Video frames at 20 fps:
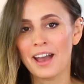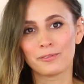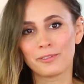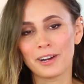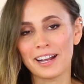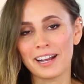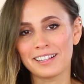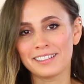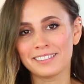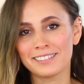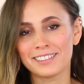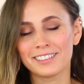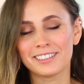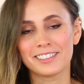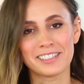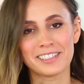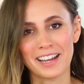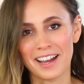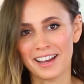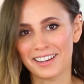Well, you're
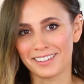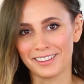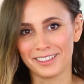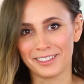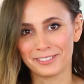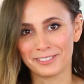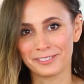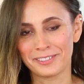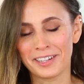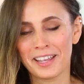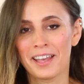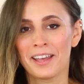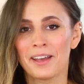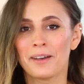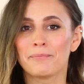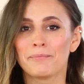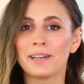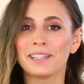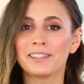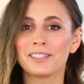not alone.
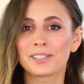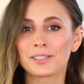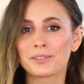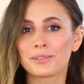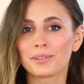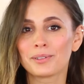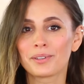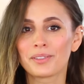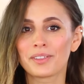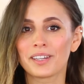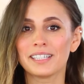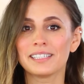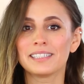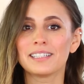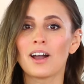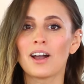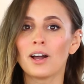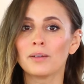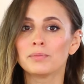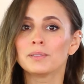But the truth is,
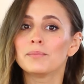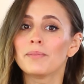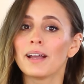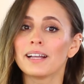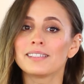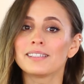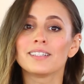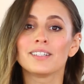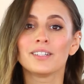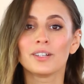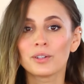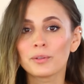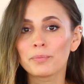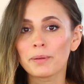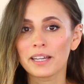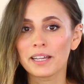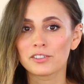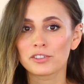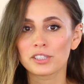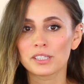optimizing your
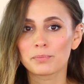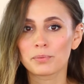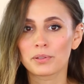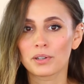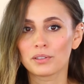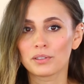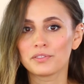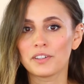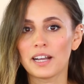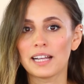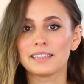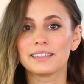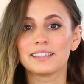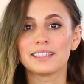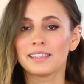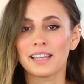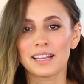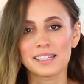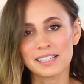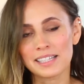Pinterest profile
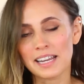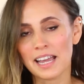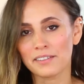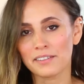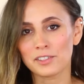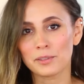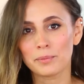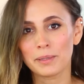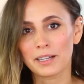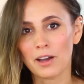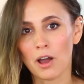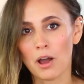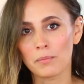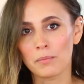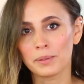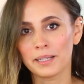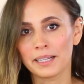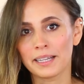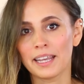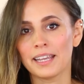doesn't have to be
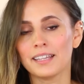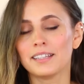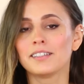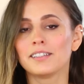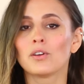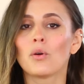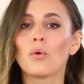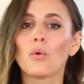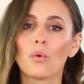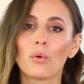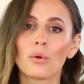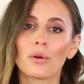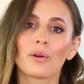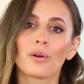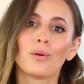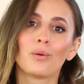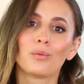complicated or